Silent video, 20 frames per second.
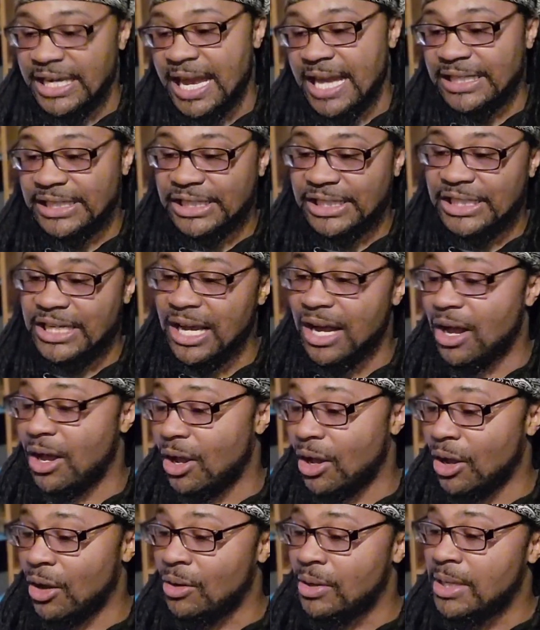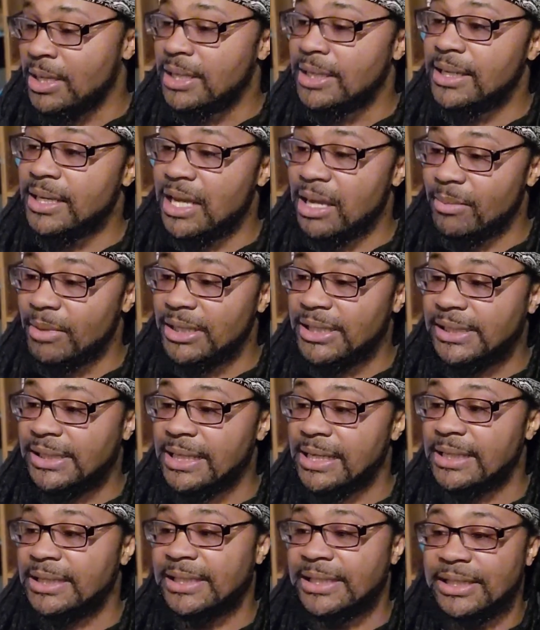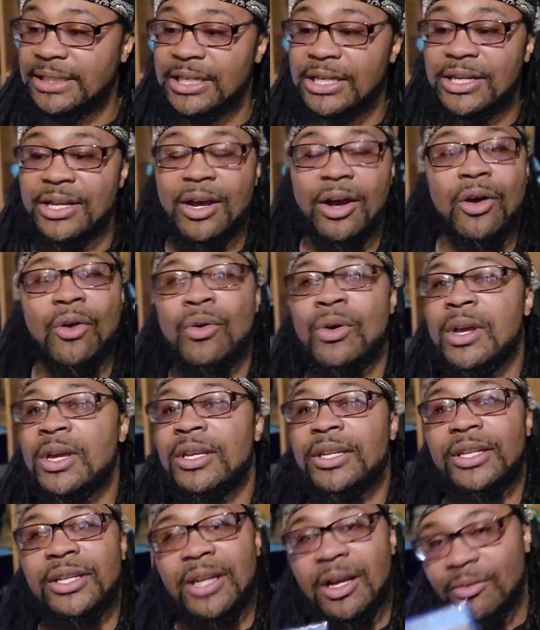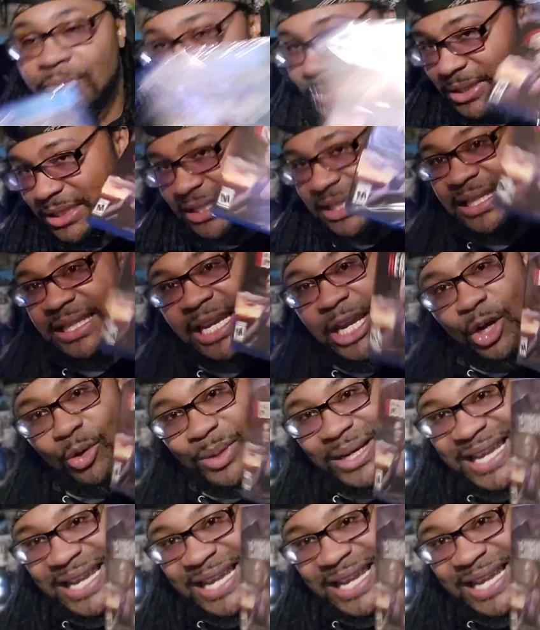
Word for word: yes, y'all. Nemesis, you know, here